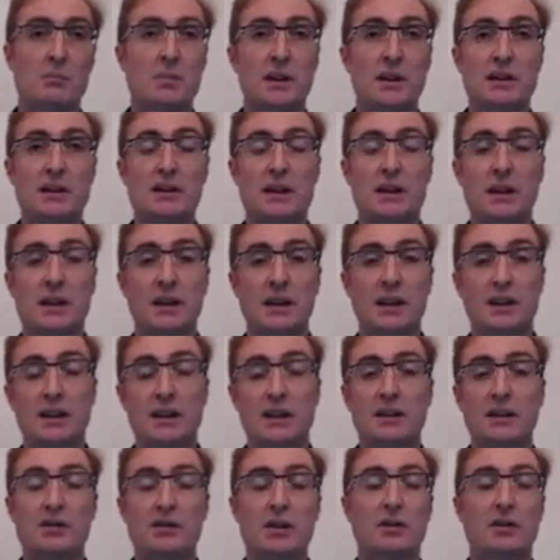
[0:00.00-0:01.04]
but
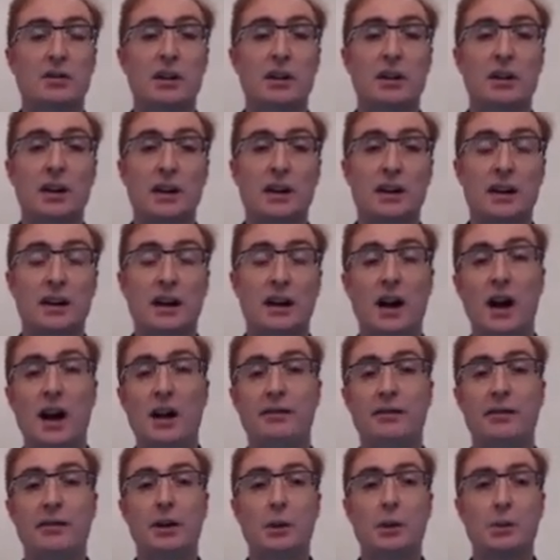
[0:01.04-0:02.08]
think of something like
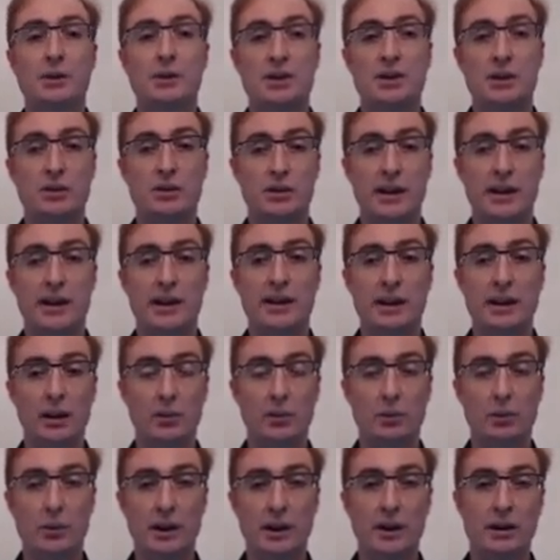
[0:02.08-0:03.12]
high-frequency trading,